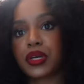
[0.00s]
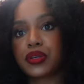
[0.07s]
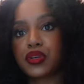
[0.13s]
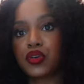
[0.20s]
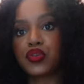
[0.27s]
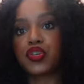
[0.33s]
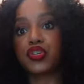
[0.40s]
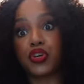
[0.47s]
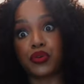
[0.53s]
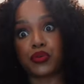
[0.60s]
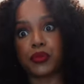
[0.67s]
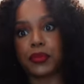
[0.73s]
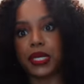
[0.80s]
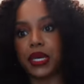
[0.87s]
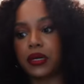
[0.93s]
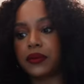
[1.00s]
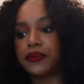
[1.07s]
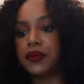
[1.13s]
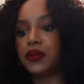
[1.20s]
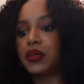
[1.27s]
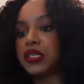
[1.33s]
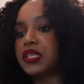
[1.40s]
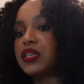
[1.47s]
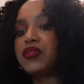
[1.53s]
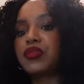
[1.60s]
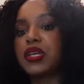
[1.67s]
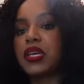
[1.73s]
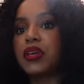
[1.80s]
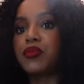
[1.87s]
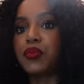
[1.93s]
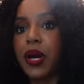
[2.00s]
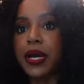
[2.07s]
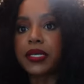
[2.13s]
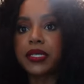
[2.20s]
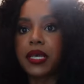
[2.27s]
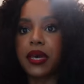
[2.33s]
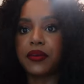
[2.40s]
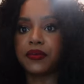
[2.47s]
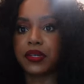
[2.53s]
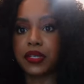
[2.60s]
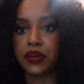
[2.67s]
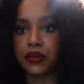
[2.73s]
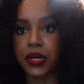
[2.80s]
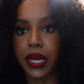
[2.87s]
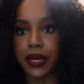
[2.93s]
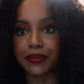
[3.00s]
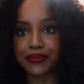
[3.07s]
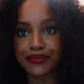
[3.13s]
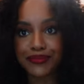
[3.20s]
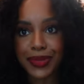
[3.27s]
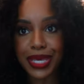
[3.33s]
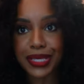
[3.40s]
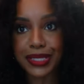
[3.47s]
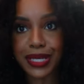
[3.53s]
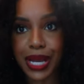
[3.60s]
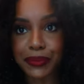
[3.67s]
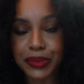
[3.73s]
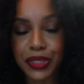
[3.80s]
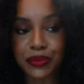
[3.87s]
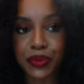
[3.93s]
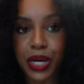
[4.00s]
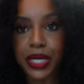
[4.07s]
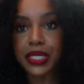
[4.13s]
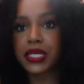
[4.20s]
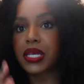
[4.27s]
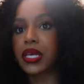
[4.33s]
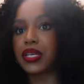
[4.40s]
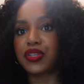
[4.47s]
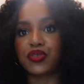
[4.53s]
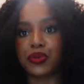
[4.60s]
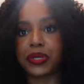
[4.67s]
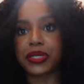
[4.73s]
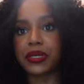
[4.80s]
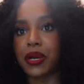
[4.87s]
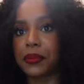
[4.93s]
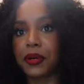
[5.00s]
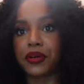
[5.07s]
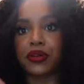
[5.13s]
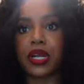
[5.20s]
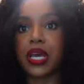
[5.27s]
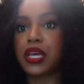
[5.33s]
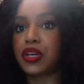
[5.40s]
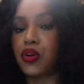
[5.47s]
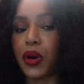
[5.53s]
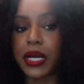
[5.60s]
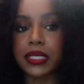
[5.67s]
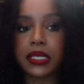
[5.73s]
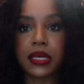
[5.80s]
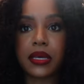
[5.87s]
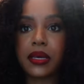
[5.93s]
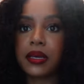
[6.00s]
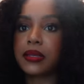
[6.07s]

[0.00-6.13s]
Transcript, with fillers: So she told him to be careful because he used to eat rice every single day. He stopped eating rice, his joints stopped hurting. Crazy.